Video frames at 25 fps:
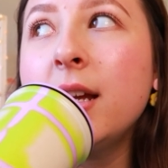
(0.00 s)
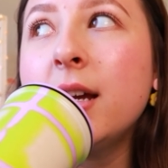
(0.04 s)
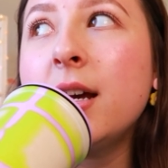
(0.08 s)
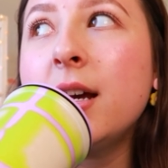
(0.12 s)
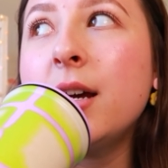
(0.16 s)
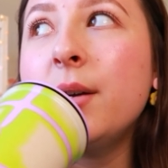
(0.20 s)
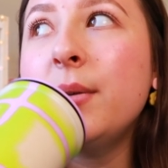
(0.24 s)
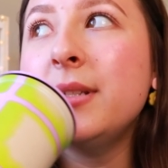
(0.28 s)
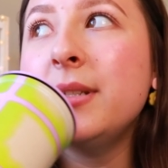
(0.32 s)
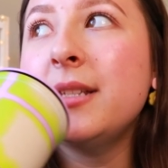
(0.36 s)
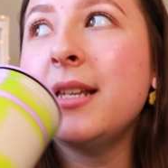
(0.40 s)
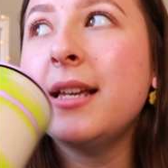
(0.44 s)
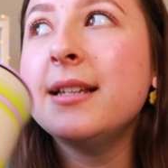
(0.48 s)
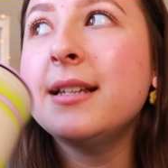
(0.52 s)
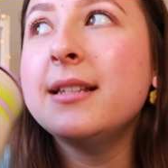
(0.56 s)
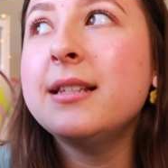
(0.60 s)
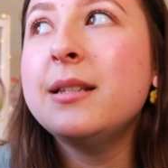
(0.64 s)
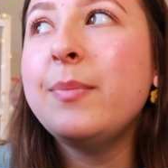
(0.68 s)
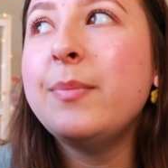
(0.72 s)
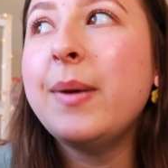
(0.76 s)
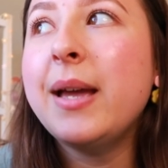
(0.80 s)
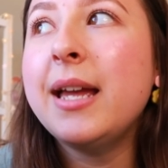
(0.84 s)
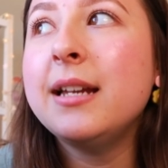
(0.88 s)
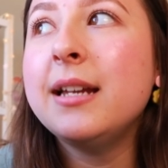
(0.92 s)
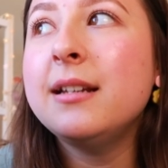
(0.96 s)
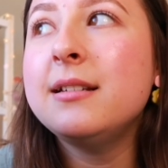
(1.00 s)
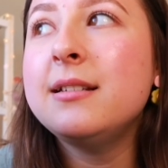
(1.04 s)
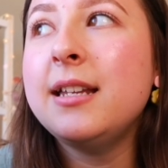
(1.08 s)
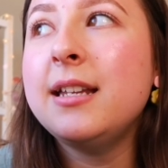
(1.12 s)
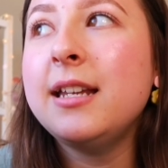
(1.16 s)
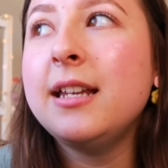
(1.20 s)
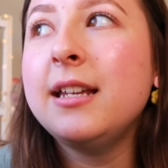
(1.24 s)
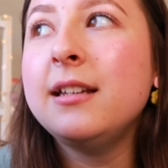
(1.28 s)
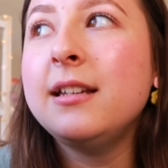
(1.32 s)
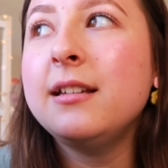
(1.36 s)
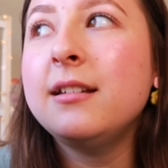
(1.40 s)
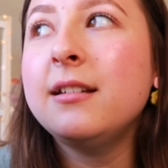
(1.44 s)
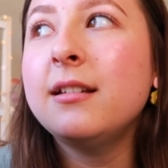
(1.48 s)
I was
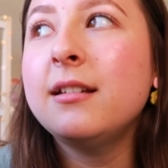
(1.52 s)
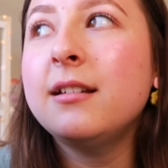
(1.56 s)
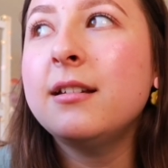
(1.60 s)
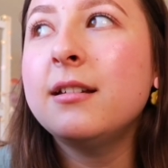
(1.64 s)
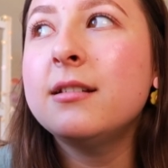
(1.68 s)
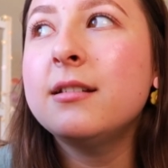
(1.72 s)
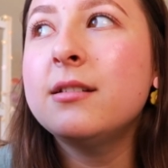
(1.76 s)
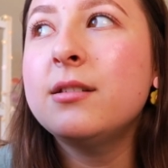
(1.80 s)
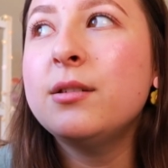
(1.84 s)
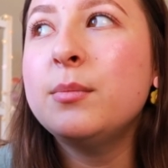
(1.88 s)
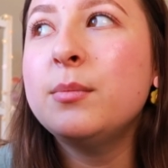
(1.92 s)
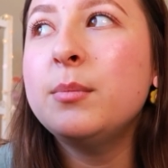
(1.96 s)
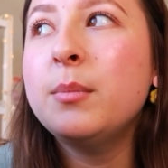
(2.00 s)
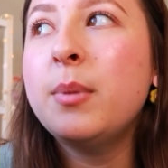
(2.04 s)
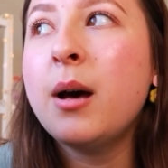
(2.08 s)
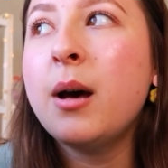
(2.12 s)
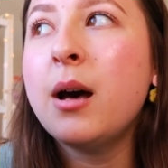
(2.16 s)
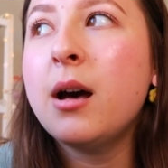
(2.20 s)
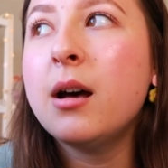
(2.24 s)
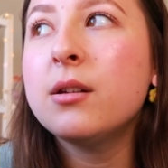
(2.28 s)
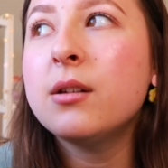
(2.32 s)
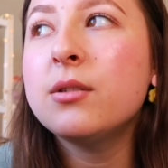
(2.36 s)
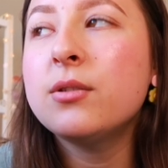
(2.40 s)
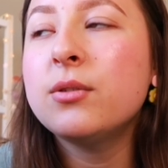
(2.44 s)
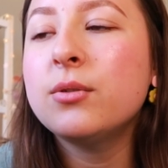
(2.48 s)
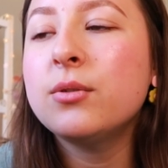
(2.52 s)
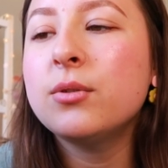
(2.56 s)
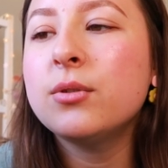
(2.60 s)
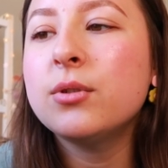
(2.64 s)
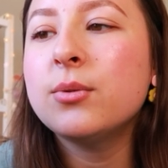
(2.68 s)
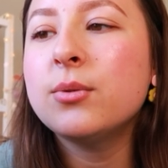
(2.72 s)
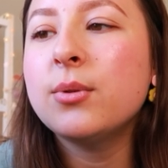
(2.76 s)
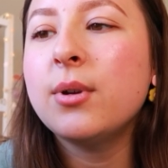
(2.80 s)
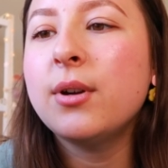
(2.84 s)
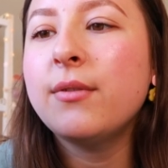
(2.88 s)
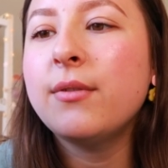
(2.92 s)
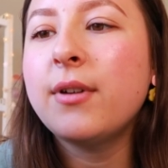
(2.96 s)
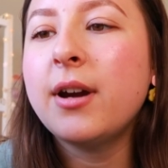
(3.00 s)
expecting some parcels
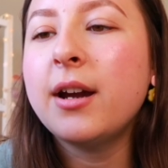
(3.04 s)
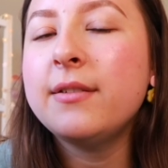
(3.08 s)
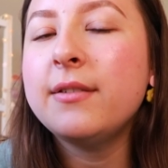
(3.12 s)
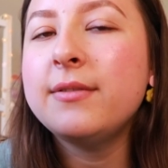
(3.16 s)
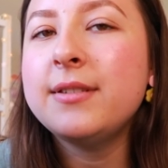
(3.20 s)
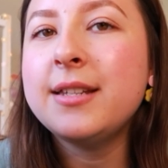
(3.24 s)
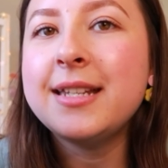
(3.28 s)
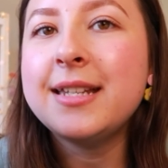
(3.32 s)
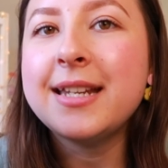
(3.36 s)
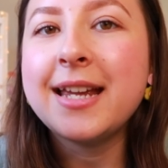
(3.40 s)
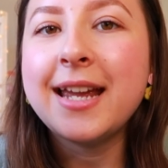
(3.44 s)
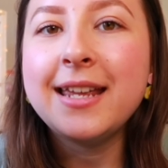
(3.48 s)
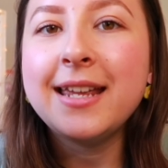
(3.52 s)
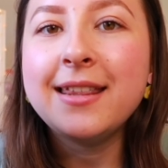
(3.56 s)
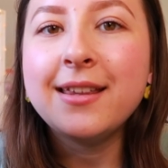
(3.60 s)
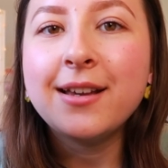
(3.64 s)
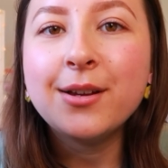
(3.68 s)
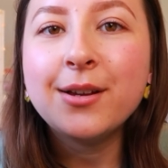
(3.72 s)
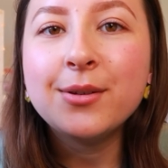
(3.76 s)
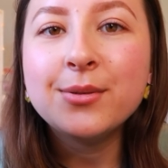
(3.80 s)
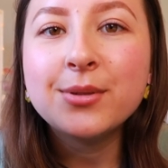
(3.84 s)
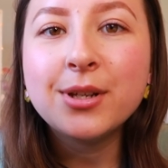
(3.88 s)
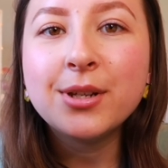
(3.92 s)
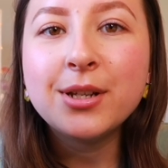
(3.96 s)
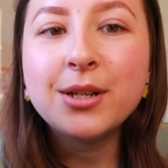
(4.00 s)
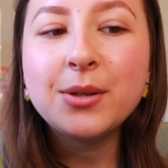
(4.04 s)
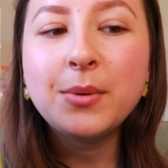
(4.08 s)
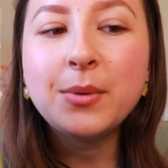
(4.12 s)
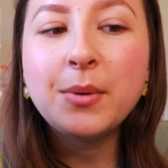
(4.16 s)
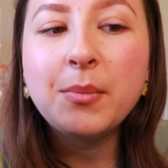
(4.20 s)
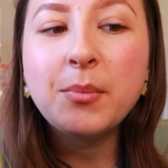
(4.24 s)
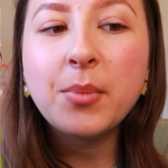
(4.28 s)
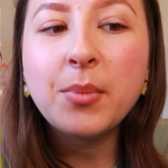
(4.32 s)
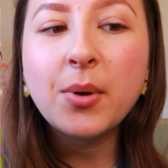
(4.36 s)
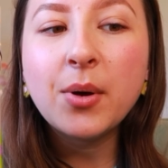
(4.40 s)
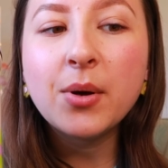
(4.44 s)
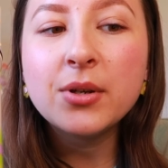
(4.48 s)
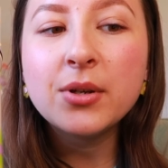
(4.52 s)
to arrive today that I was gonna
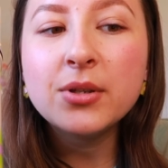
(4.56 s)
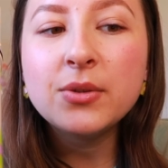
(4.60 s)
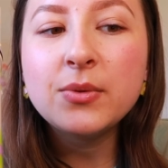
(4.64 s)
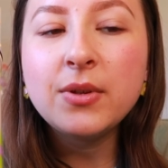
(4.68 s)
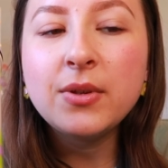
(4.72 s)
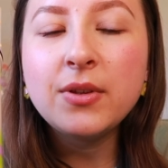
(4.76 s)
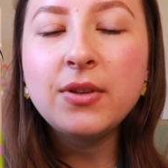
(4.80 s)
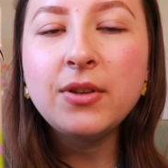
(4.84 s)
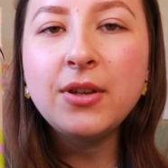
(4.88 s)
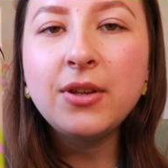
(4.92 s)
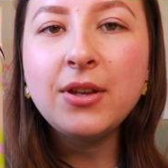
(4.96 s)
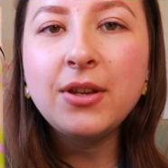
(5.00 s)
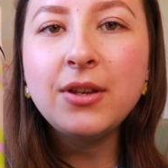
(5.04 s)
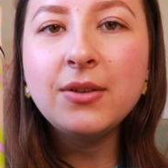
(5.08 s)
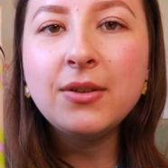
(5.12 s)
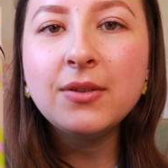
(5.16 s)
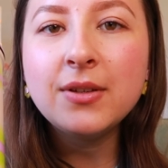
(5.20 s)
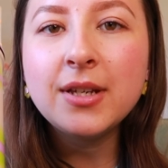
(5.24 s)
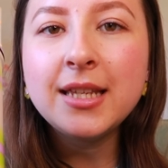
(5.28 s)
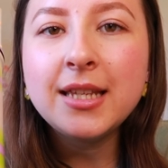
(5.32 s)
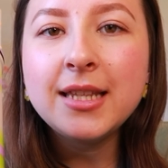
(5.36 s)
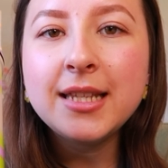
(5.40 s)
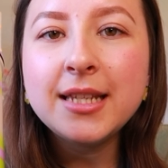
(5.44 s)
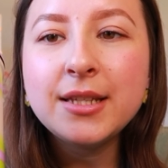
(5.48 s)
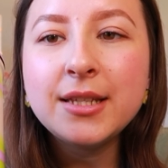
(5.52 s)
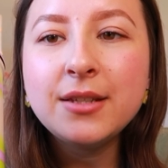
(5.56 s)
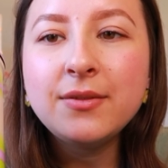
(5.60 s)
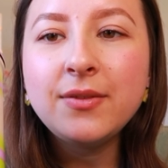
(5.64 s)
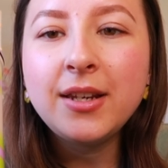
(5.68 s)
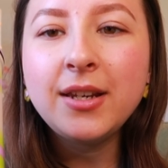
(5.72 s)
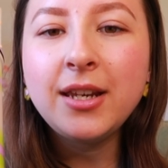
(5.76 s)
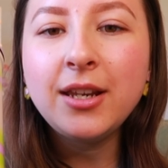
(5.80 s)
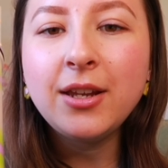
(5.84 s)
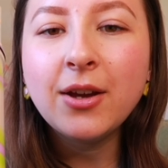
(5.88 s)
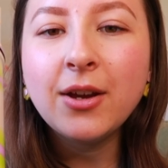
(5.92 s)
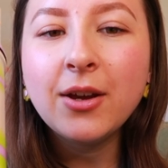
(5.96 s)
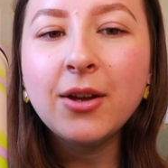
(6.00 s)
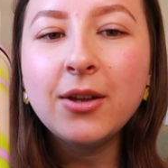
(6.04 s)
unbox with you in this
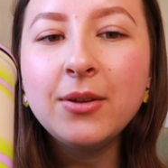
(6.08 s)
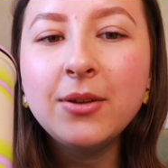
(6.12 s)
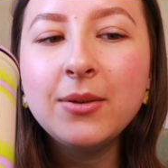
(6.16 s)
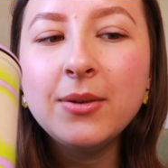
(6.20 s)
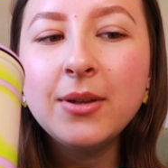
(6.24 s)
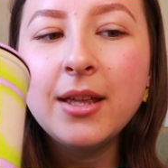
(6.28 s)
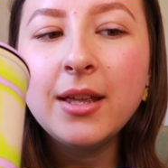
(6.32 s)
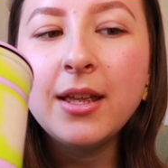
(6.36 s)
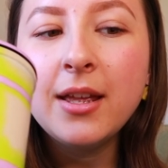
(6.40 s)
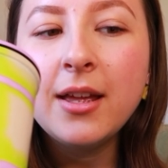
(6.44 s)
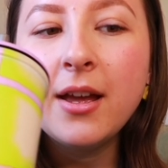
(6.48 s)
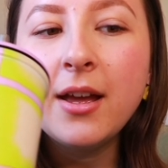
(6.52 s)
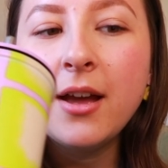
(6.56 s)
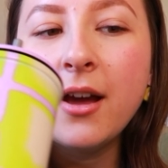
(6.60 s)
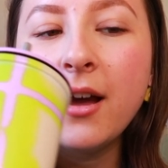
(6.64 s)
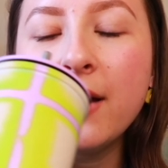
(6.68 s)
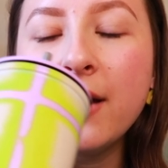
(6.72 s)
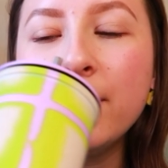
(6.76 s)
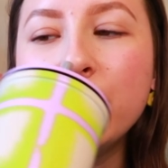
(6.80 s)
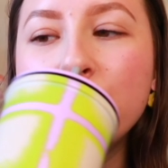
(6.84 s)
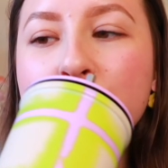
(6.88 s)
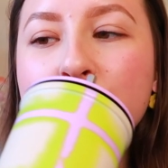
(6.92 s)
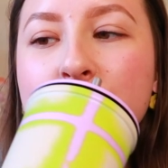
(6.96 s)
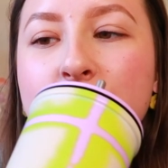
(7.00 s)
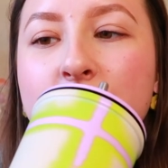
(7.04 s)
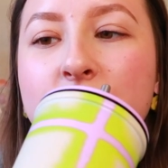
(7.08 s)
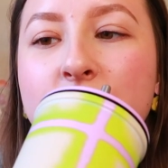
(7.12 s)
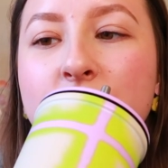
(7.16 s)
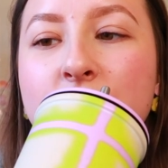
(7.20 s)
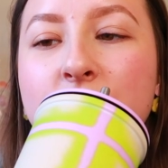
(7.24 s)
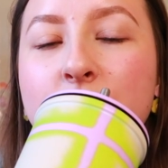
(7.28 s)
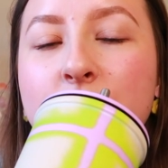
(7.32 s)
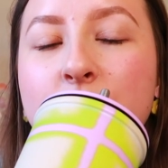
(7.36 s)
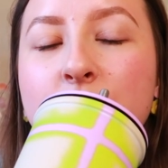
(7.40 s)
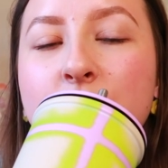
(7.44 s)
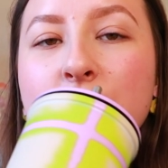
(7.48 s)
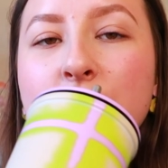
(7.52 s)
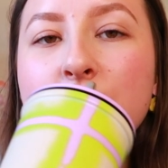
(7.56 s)
video. I've ordered
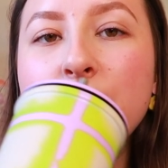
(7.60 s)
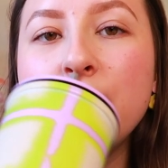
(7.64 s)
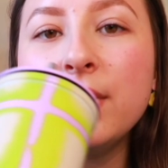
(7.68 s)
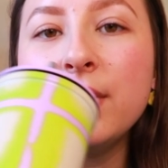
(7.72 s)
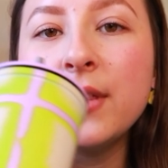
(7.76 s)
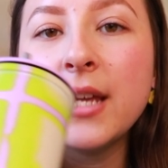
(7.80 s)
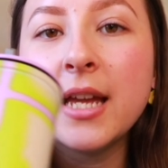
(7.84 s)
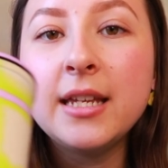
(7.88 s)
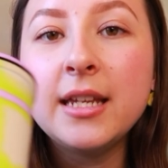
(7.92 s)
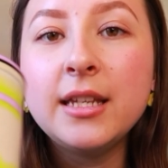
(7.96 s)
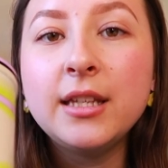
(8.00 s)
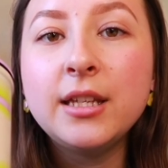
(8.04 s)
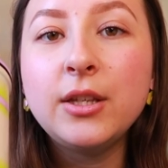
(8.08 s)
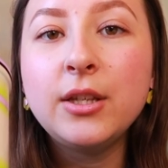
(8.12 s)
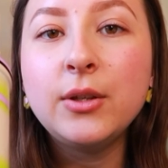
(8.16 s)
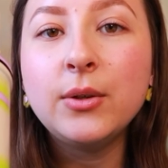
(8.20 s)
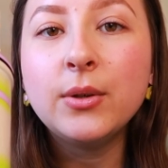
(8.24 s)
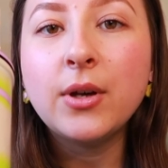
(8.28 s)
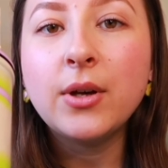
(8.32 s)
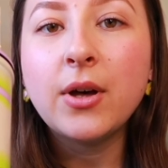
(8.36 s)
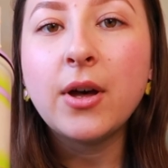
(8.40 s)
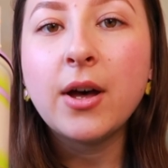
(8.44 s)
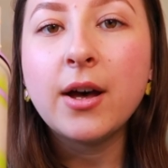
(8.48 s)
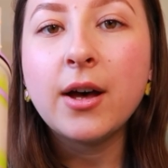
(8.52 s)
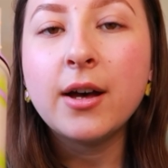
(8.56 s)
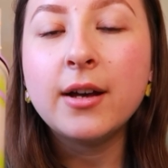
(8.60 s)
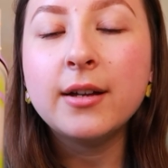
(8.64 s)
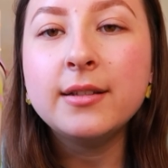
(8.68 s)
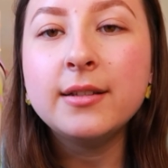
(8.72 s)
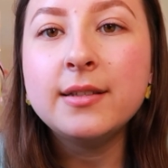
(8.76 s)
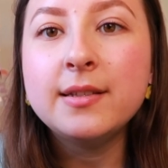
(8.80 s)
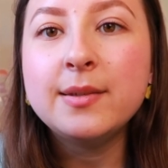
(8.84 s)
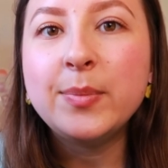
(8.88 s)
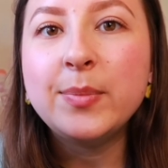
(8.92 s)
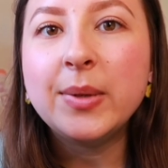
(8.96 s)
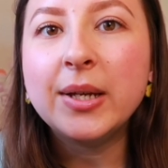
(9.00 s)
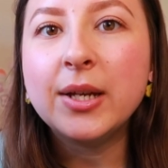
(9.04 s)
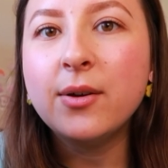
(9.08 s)
some new thank you
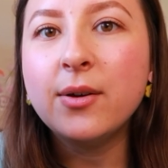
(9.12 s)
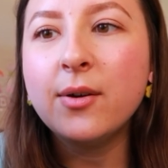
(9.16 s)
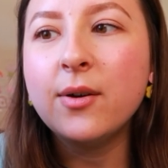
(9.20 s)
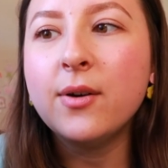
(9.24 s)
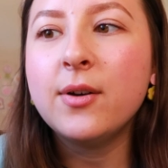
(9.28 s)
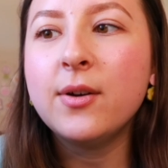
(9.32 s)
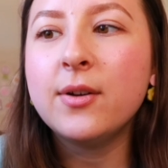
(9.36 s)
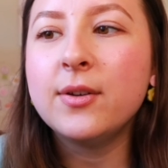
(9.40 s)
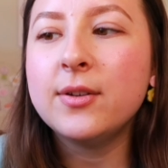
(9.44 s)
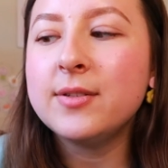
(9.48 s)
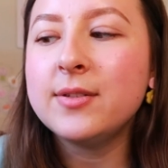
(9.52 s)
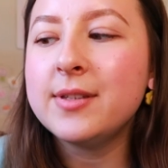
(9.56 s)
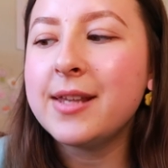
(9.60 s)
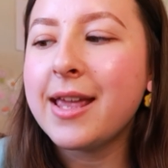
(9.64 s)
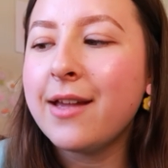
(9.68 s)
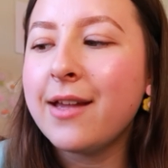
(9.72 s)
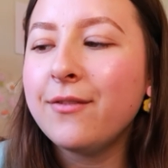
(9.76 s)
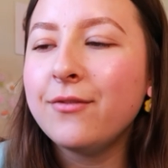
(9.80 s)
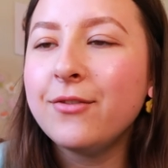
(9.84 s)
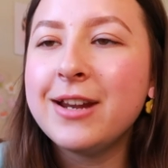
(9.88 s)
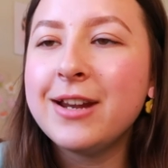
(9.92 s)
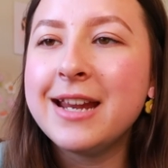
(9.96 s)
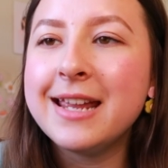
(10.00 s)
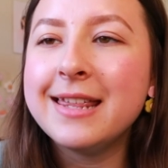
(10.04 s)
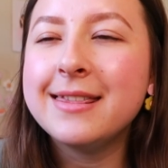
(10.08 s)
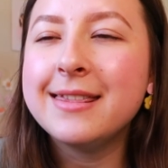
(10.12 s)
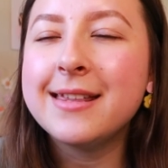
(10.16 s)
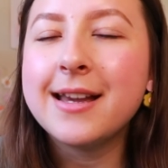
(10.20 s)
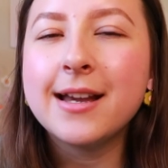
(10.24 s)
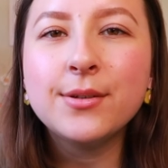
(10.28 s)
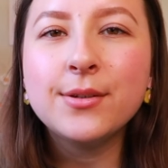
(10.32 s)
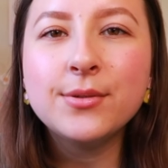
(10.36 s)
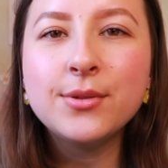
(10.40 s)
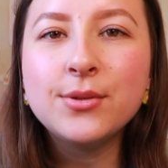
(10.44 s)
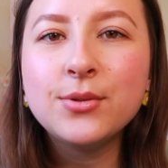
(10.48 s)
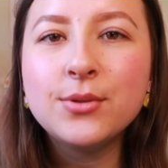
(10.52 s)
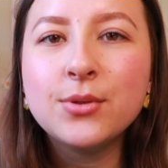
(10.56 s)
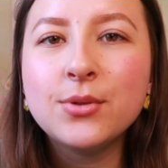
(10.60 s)
cards, because every
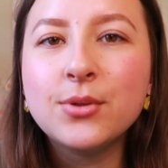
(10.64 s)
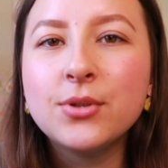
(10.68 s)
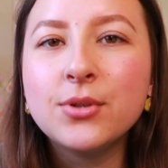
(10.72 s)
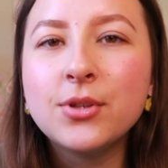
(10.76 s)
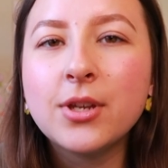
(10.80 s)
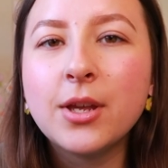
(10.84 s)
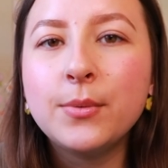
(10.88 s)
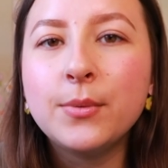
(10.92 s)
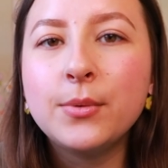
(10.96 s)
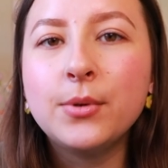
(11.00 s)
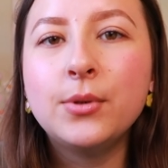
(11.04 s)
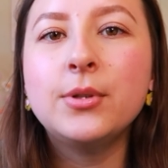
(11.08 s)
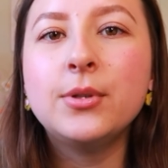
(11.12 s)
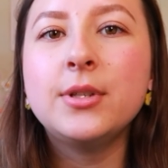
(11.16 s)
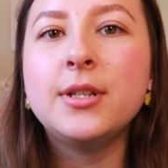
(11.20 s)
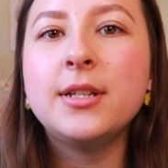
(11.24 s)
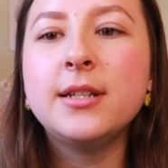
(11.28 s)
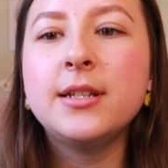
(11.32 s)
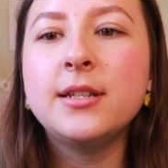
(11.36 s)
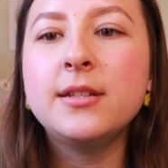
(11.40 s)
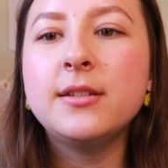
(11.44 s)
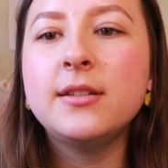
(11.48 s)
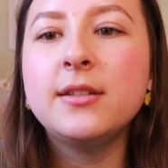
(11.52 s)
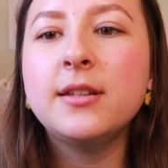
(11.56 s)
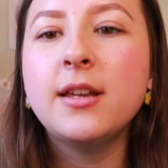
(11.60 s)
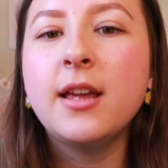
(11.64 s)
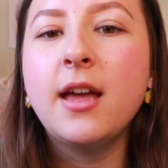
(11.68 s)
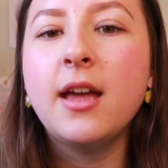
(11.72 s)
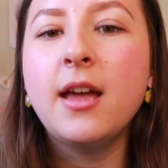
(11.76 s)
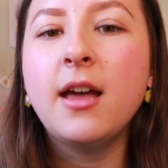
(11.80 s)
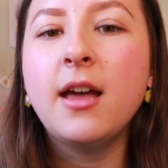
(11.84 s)
1,000 or so orders,